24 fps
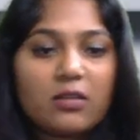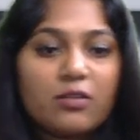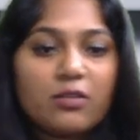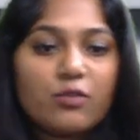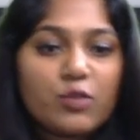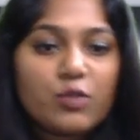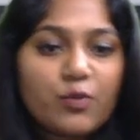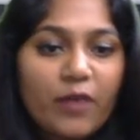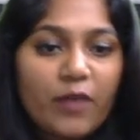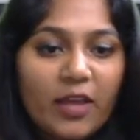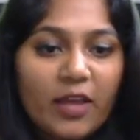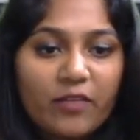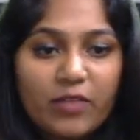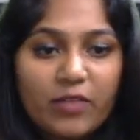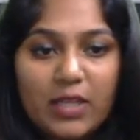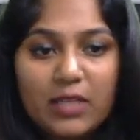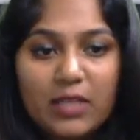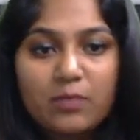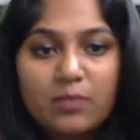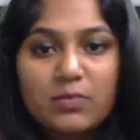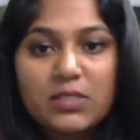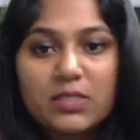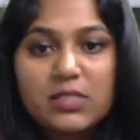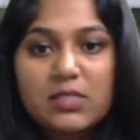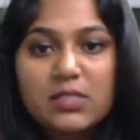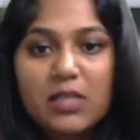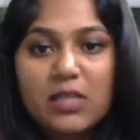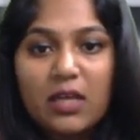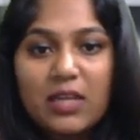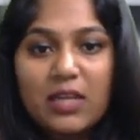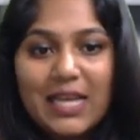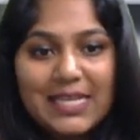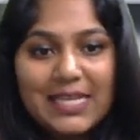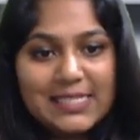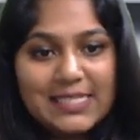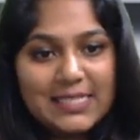Those five elements
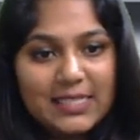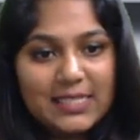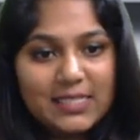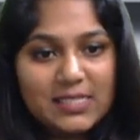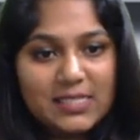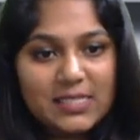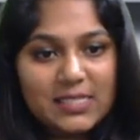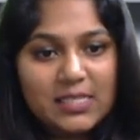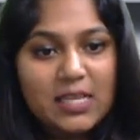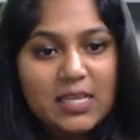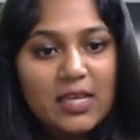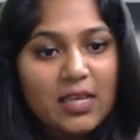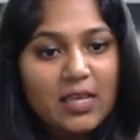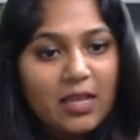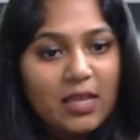are assets,